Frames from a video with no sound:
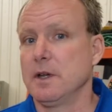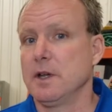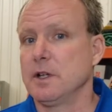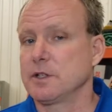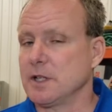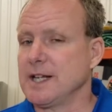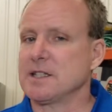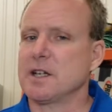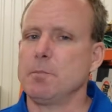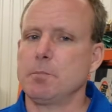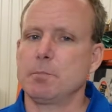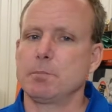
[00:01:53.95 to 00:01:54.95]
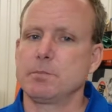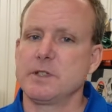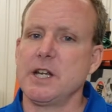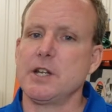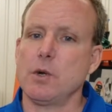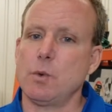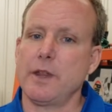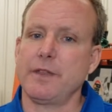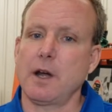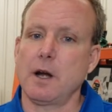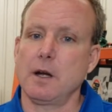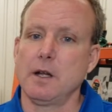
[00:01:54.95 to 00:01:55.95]
So let's continue with
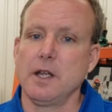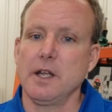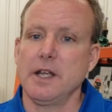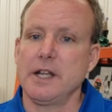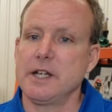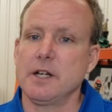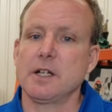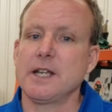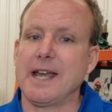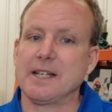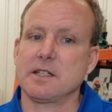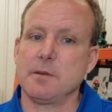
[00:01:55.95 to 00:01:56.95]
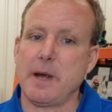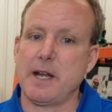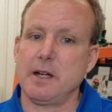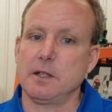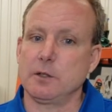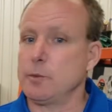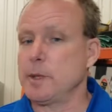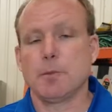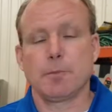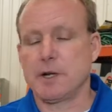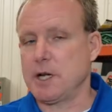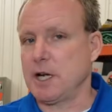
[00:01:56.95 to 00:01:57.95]
our yearly estimated aluminum
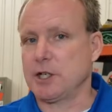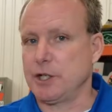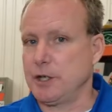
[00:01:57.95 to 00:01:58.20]
production